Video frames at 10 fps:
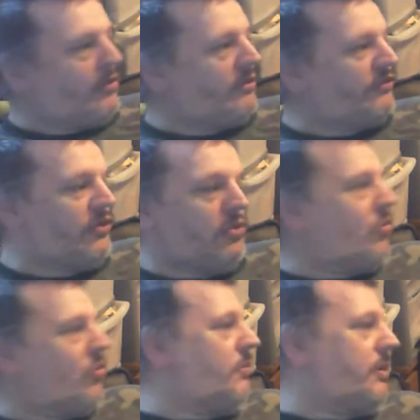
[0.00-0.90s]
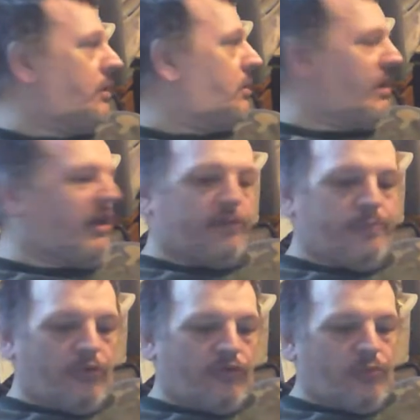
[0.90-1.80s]
still got my
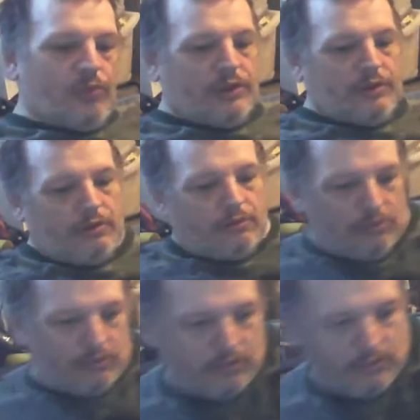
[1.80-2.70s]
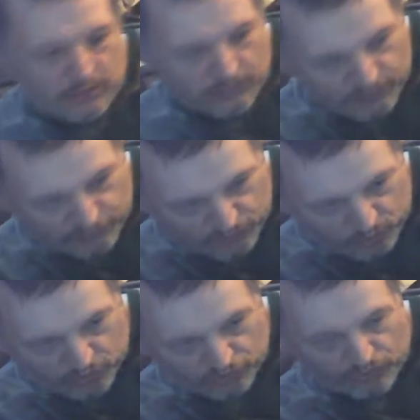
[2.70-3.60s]
Xbox One original
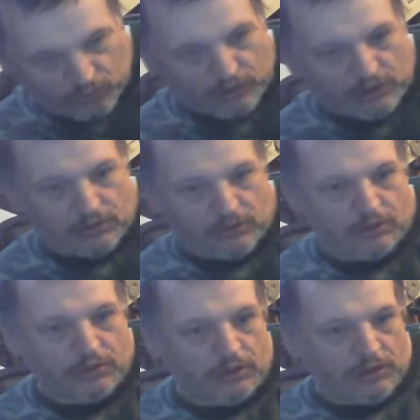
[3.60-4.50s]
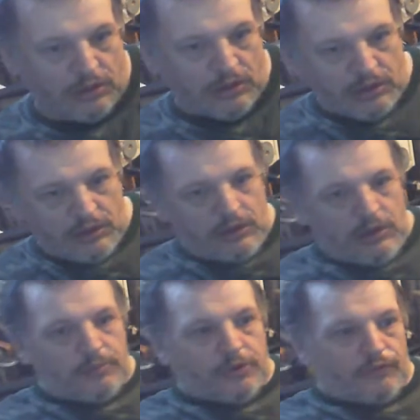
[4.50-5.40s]
controller,
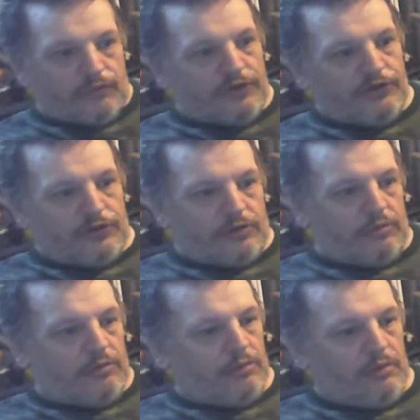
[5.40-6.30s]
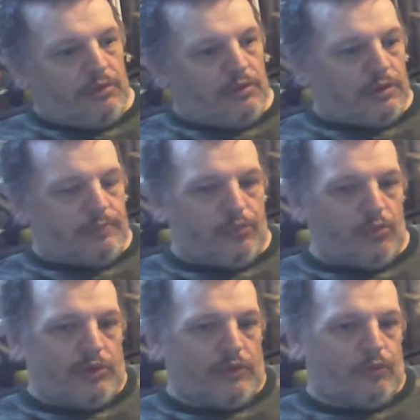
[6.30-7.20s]
but the reason I
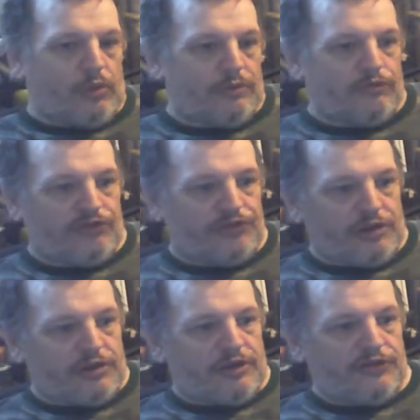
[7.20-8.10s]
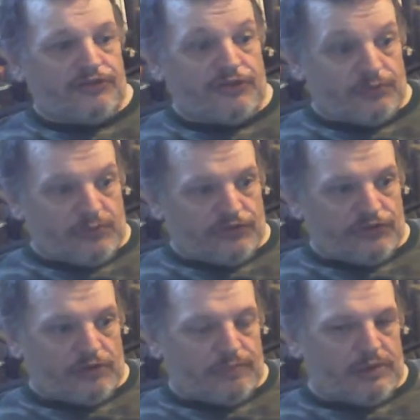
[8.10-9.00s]
bought another one just in case this one
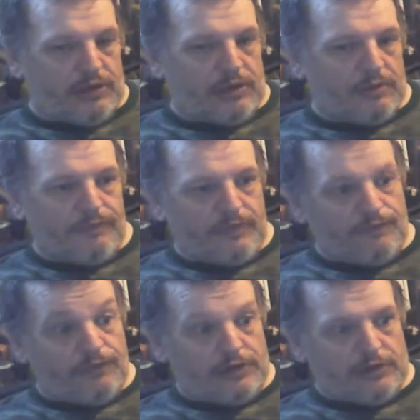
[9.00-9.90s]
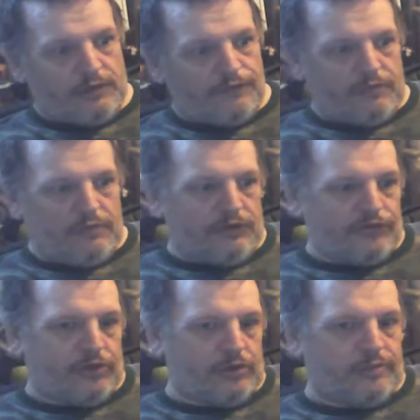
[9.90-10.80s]
started playing up, and funny enough it
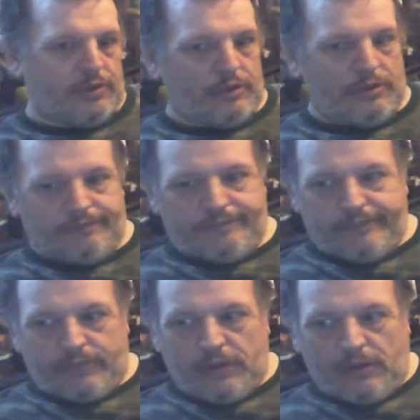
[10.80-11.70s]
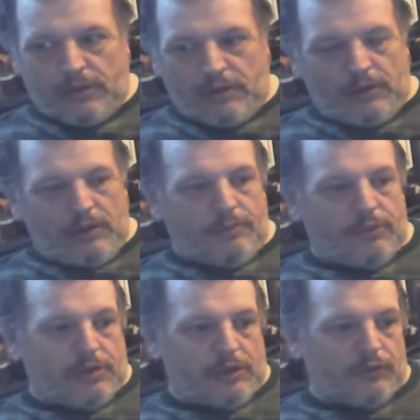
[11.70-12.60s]
started playing up, but
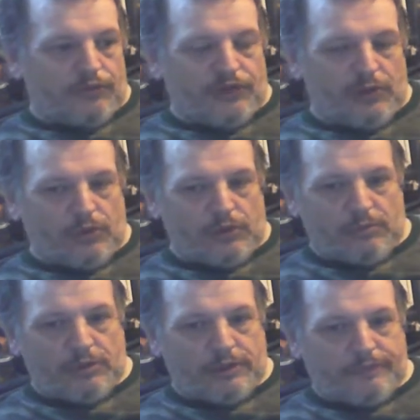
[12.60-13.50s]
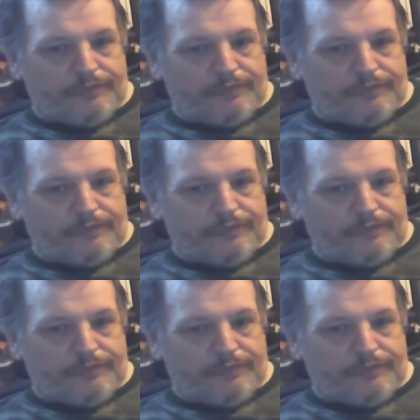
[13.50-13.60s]
I'll go on to that one in a minute.